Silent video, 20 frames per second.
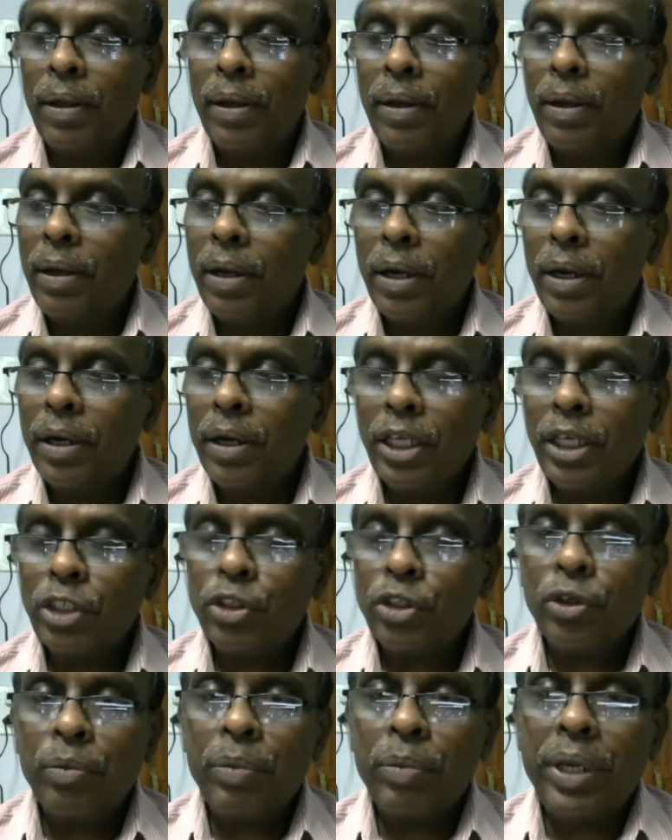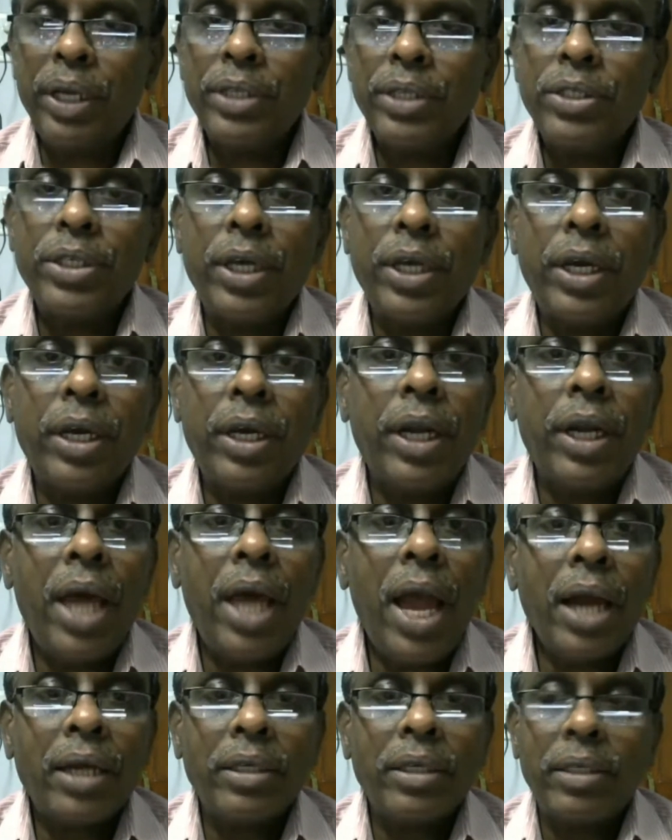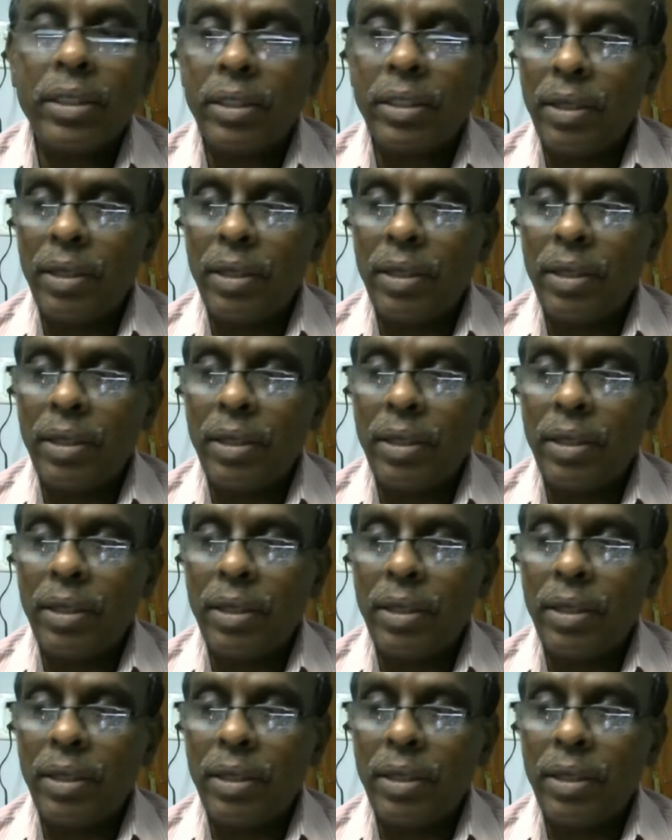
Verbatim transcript: learning should be a sacred act.